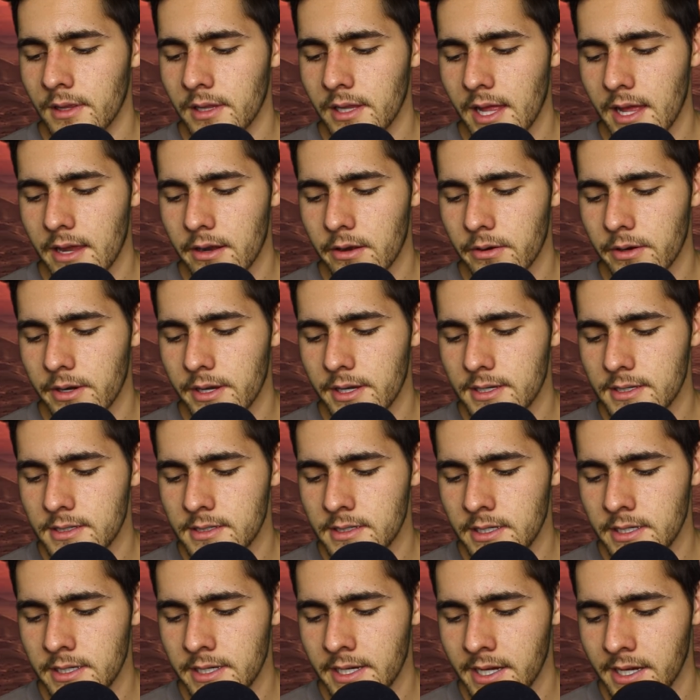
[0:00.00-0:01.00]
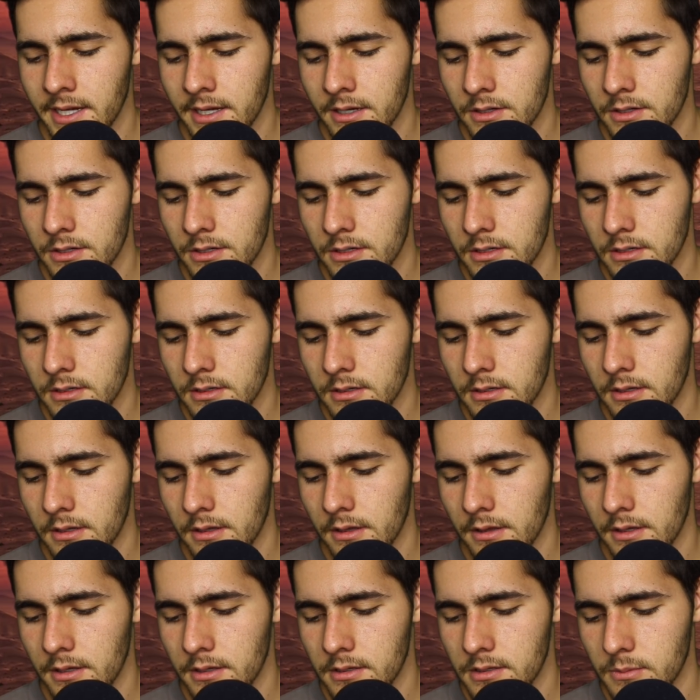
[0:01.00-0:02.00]
the ladder is detached,
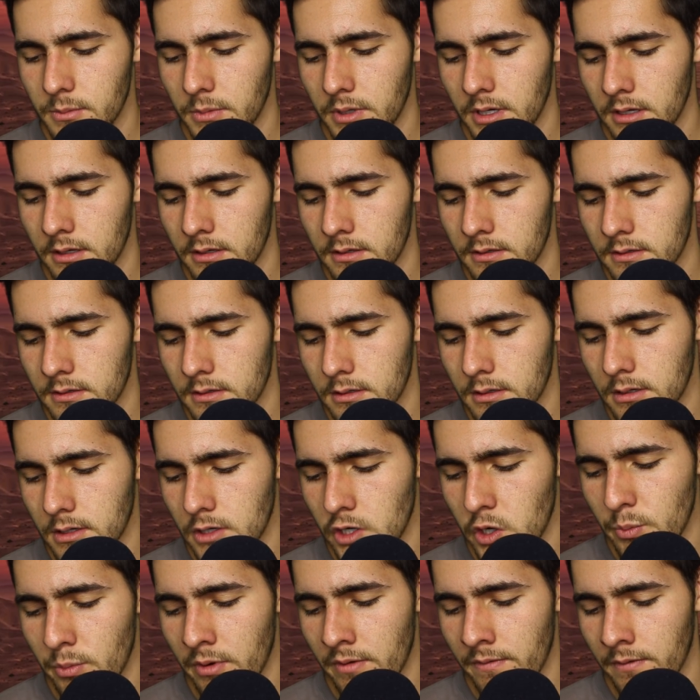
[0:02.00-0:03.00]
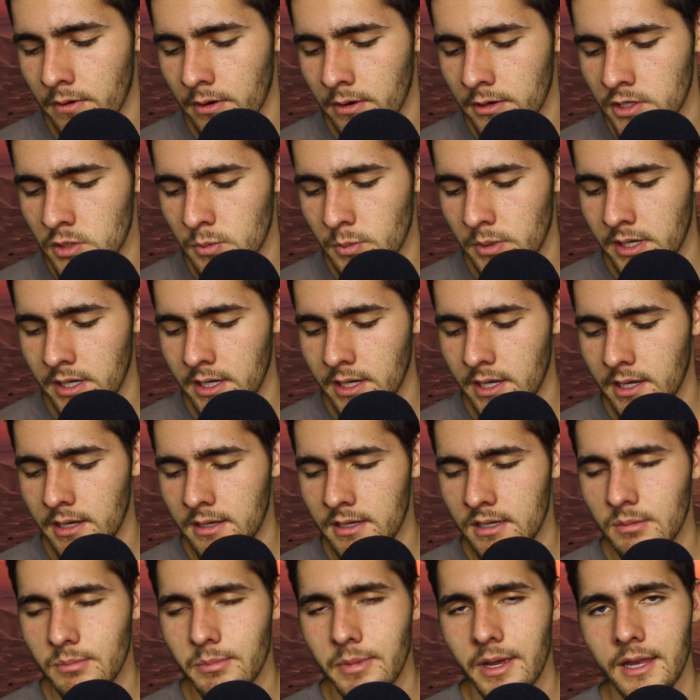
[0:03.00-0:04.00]
this means you prefer to be
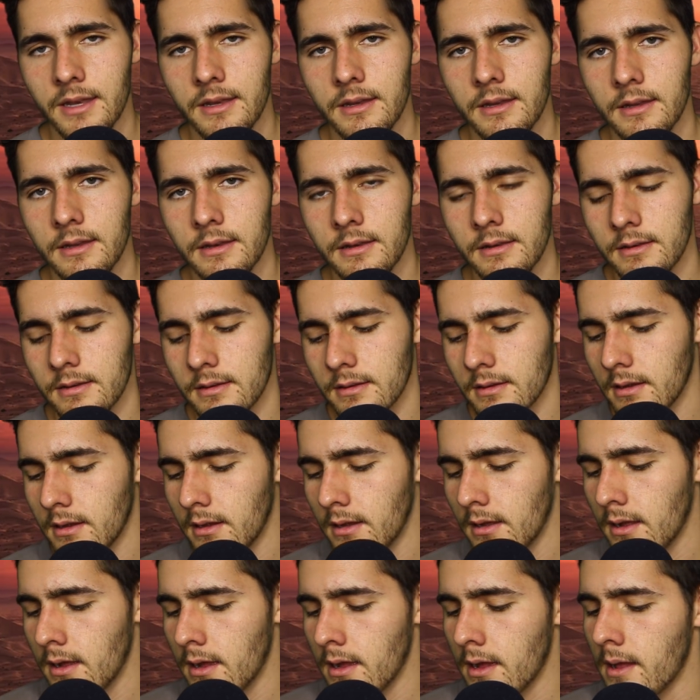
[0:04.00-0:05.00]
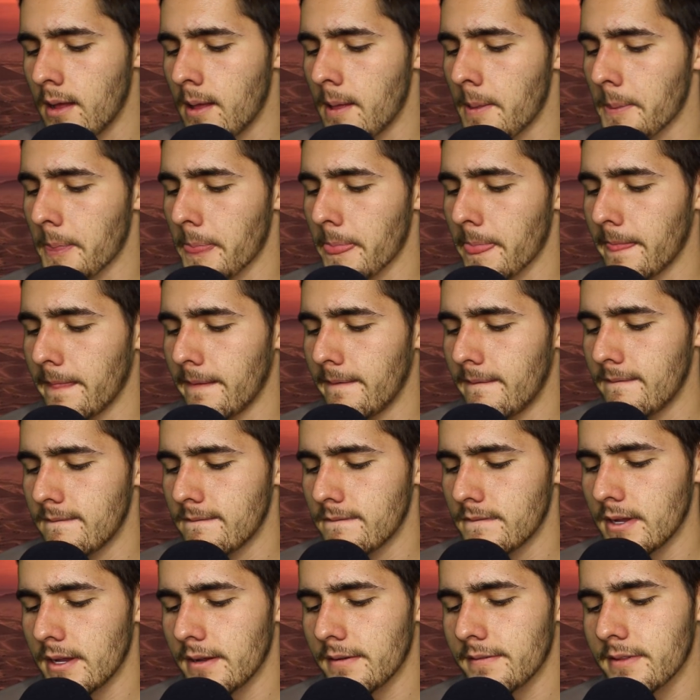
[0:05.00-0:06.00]
independent.
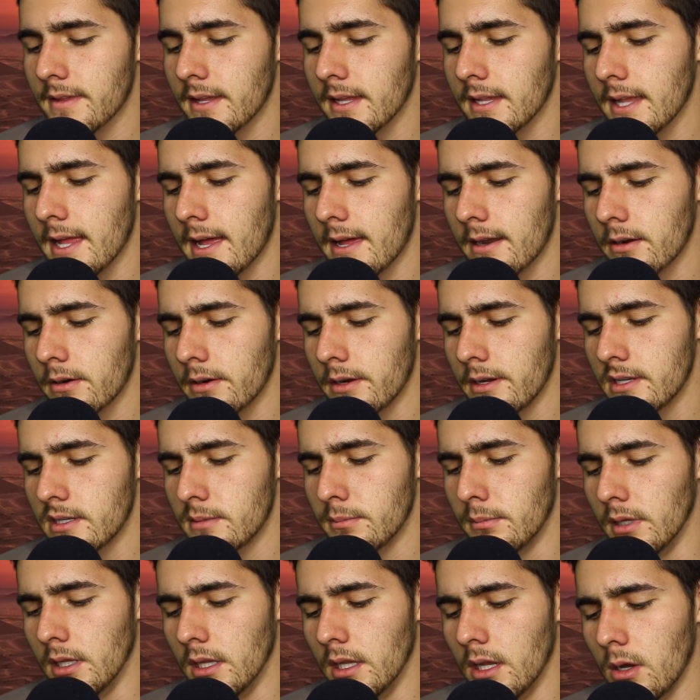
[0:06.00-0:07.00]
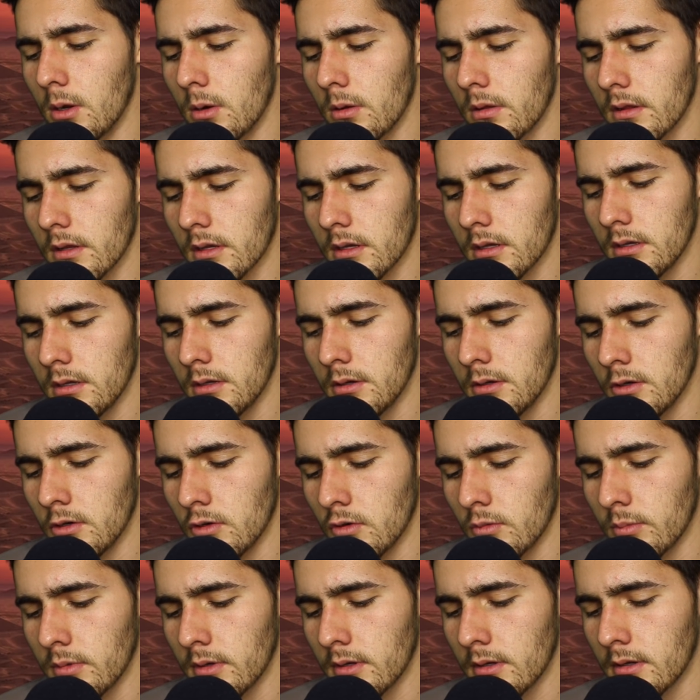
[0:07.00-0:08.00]
If the ladder is below the
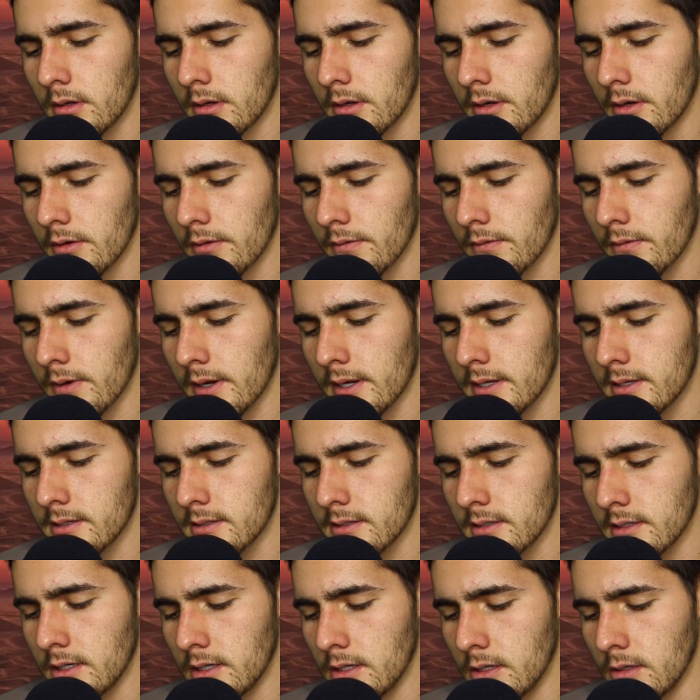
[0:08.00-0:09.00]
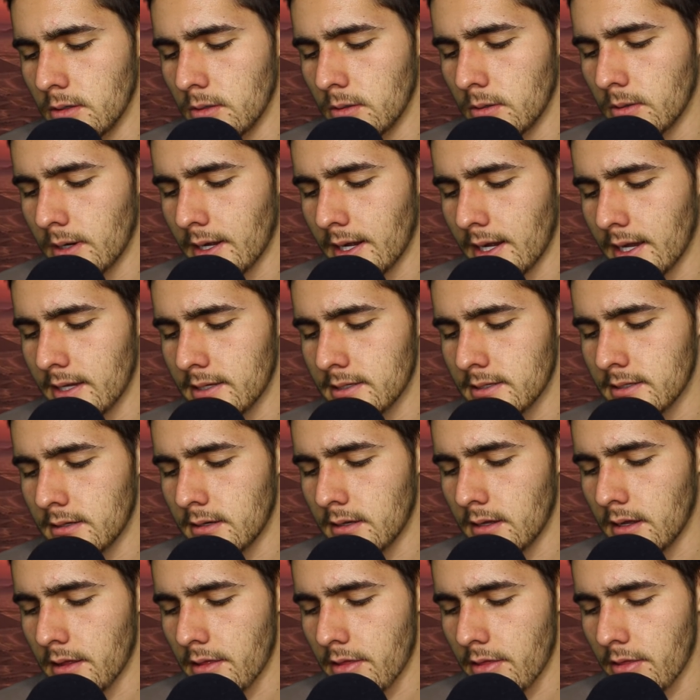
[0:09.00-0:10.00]
cube, your friends see you as an
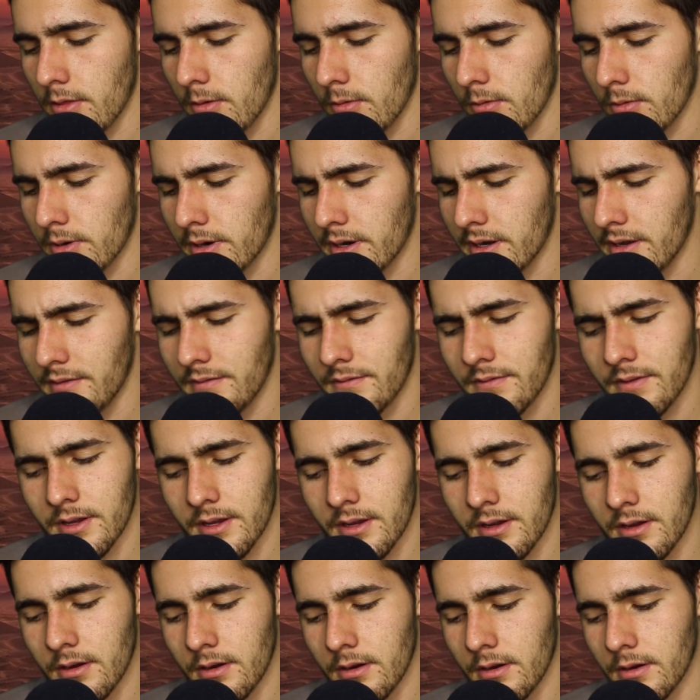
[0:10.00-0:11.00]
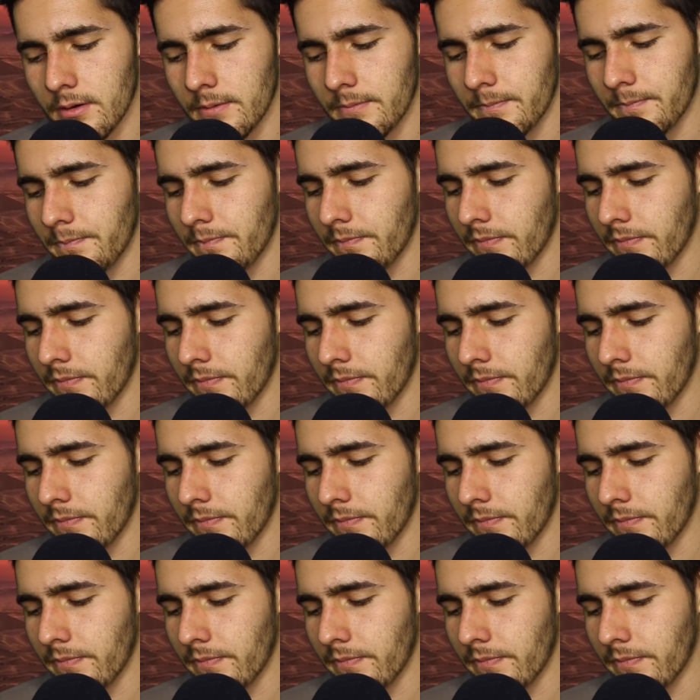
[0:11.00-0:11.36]
authority figure.